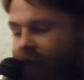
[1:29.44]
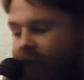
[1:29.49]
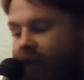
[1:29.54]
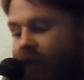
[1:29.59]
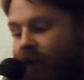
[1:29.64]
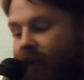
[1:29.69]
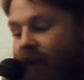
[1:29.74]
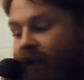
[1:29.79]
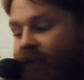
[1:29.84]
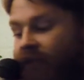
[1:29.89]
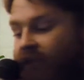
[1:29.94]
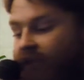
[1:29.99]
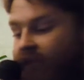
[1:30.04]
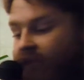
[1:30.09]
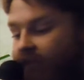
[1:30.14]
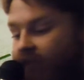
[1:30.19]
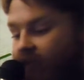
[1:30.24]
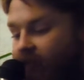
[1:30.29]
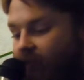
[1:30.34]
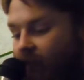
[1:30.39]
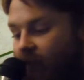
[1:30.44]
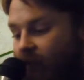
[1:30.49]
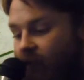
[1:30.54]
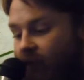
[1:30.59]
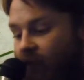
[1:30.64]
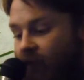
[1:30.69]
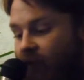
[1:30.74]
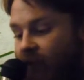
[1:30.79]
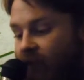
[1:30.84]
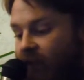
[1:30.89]
And
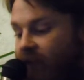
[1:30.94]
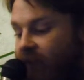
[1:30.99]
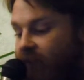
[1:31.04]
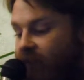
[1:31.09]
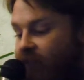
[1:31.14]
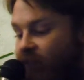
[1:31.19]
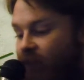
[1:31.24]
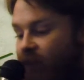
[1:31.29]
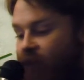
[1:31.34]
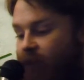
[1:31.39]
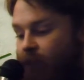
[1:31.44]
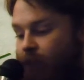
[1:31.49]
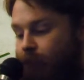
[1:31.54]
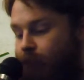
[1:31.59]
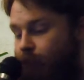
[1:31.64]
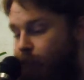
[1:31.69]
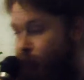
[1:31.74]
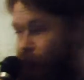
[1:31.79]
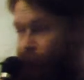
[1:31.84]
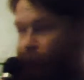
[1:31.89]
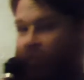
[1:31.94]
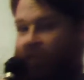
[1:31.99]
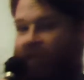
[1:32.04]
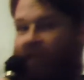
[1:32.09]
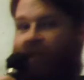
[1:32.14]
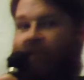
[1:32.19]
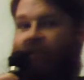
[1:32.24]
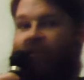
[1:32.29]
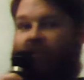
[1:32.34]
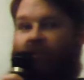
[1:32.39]
at this time, the
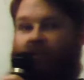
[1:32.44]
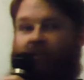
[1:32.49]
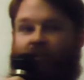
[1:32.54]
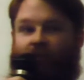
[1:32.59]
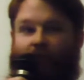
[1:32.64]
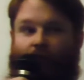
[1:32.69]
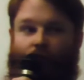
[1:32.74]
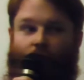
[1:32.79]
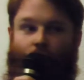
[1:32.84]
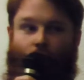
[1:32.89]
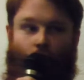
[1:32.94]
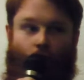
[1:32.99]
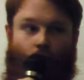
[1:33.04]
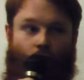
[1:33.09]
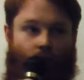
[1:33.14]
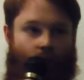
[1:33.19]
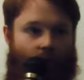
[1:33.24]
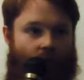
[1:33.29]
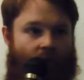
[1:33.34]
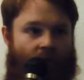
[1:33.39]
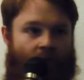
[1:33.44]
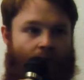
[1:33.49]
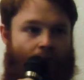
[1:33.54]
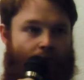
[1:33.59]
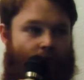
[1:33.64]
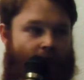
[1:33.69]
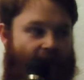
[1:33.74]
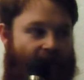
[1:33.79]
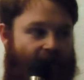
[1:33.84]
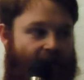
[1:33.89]
Indians knew that
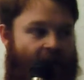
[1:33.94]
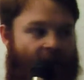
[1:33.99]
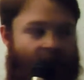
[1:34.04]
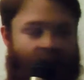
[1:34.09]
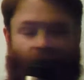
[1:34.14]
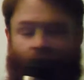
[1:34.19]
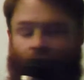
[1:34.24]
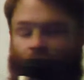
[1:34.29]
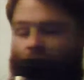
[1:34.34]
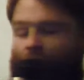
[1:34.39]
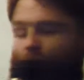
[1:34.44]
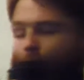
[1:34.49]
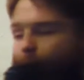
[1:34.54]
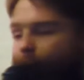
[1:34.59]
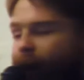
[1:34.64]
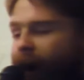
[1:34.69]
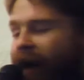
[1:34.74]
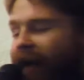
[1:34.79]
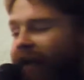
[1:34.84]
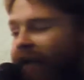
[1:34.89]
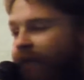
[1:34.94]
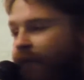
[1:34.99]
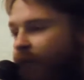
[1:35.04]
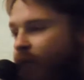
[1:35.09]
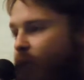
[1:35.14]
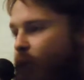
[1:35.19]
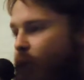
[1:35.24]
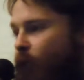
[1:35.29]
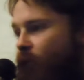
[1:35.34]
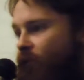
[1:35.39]
meditation required
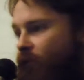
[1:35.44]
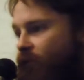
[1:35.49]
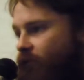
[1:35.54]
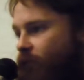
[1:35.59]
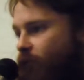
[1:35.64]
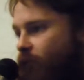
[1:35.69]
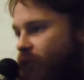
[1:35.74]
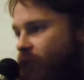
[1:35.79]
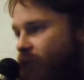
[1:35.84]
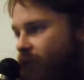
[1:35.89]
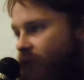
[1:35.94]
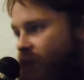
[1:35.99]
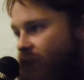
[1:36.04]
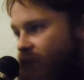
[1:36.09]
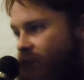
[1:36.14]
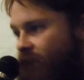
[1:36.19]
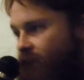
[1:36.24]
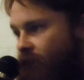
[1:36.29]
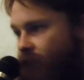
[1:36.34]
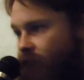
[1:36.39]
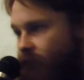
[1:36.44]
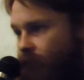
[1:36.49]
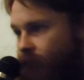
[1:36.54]
thoughts to be effective.